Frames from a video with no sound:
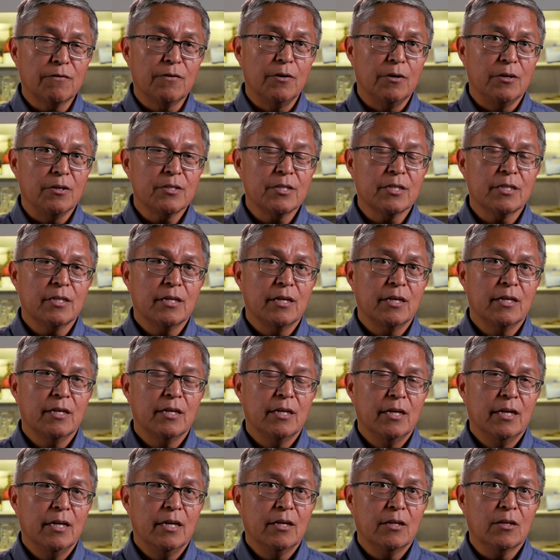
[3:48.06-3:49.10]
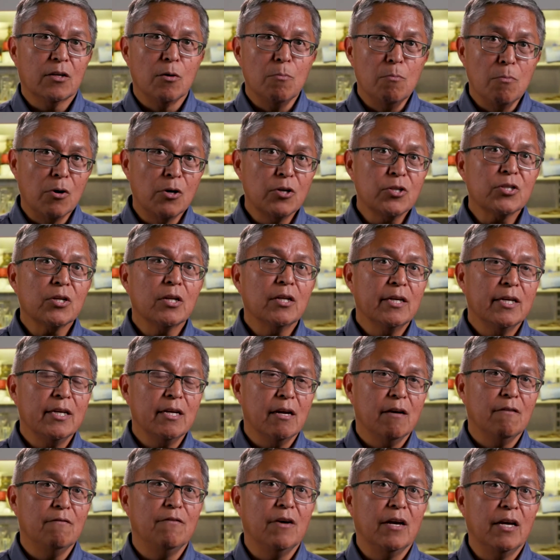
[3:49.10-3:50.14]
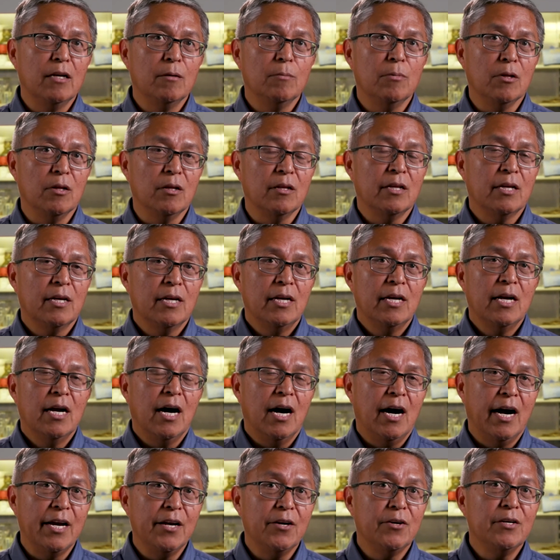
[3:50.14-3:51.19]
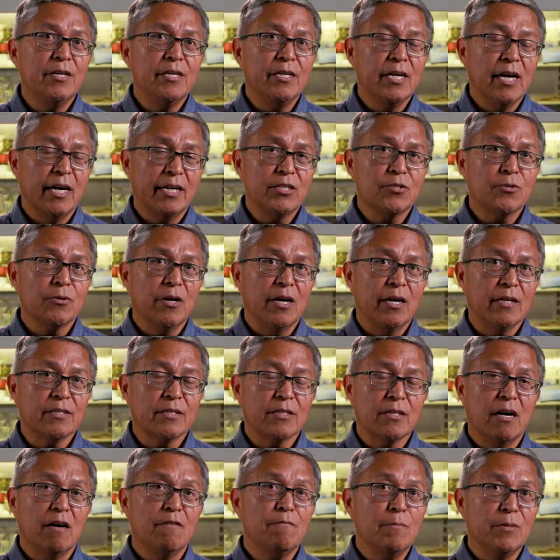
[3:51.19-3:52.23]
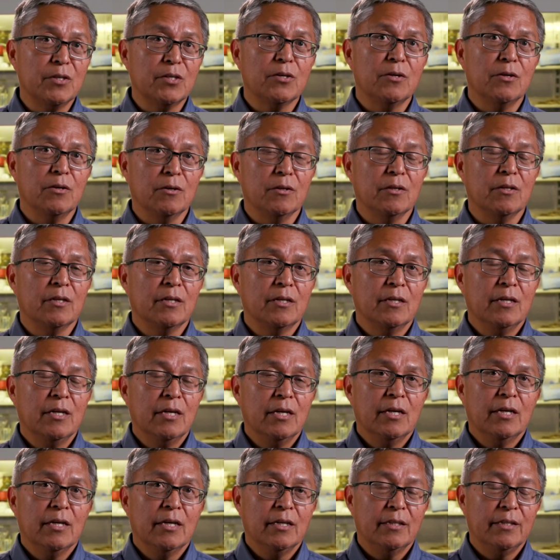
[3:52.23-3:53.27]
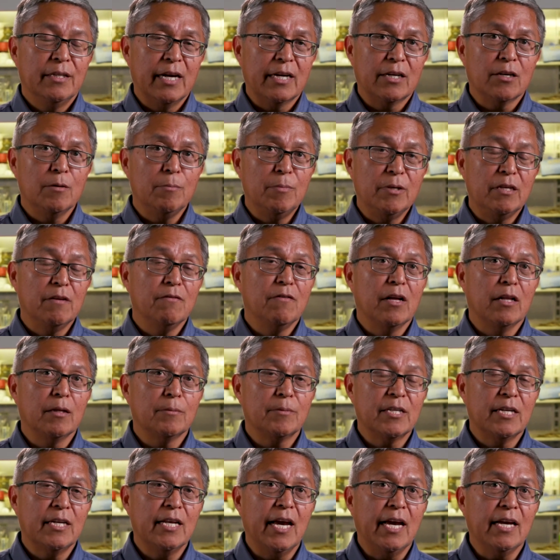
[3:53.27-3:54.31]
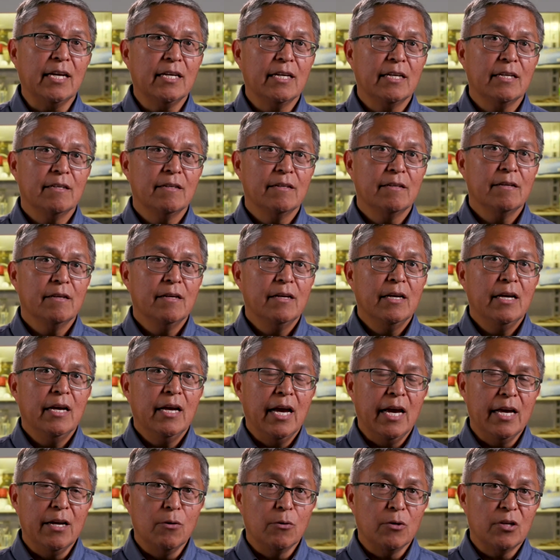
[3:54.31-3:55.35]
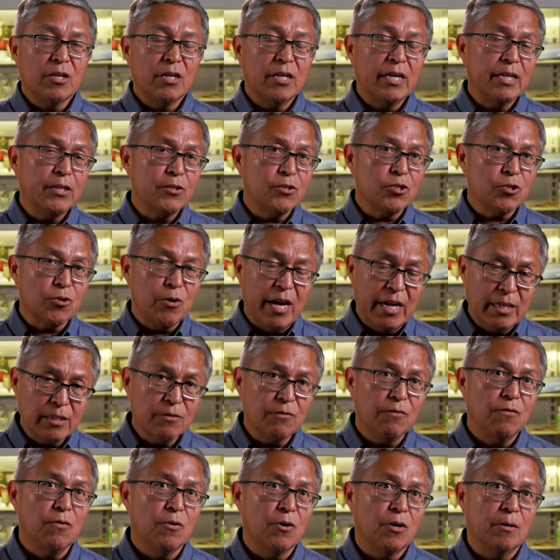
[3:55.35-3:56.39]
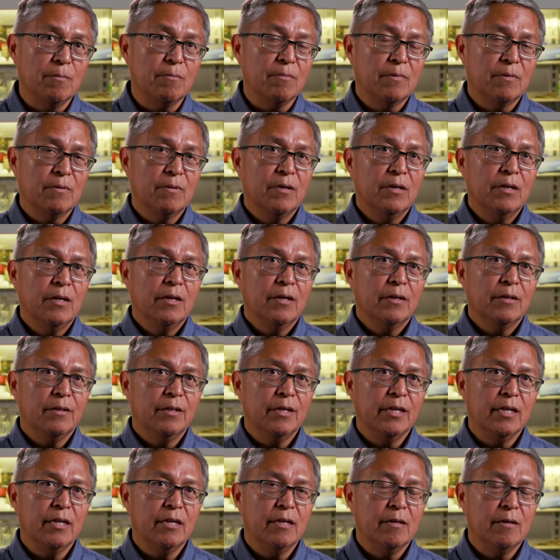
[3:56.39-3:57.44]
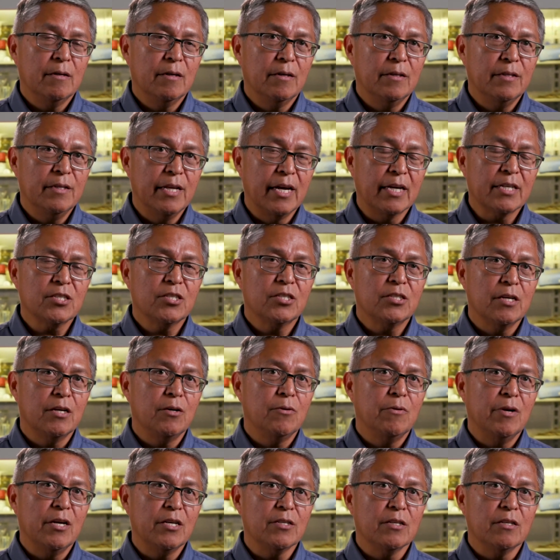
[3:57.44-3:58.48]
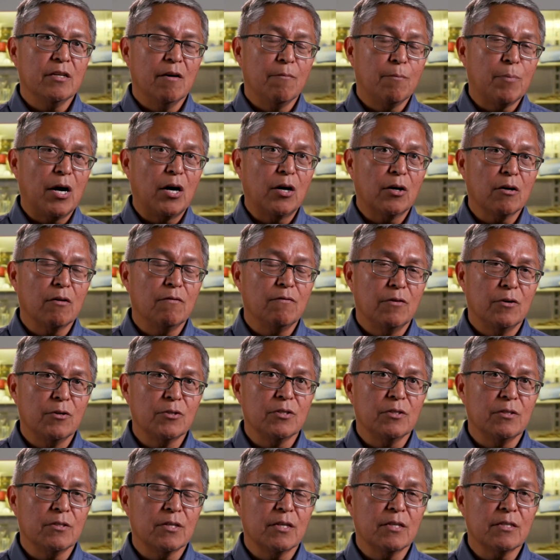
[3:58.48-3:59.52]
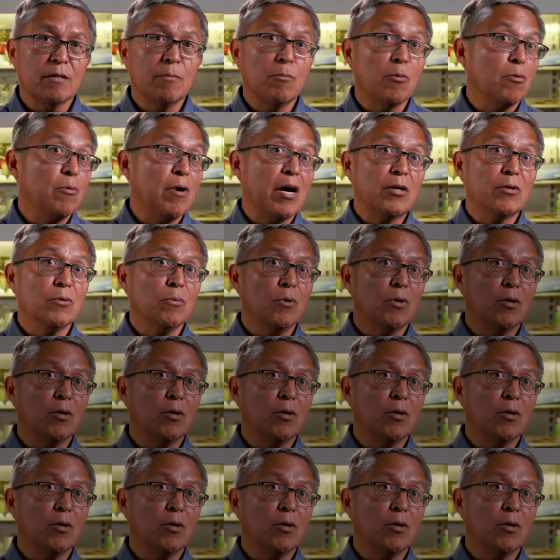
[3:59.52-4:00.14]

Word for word: first commercially available iron nitride soft material that could be developed today. And it could transform the next generation of power conversion system around the